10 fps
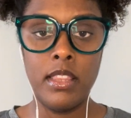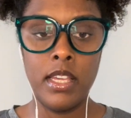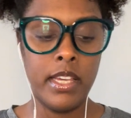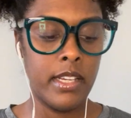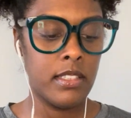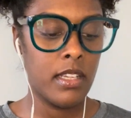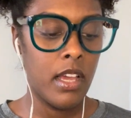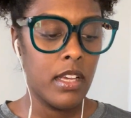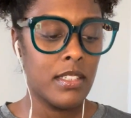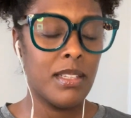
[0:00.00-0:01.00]
things,
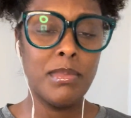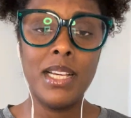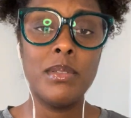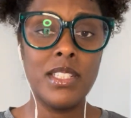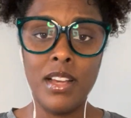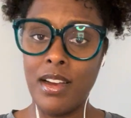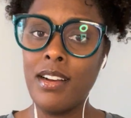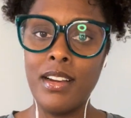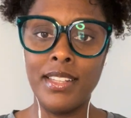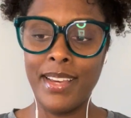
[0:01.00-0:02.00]
sometimes it's hard.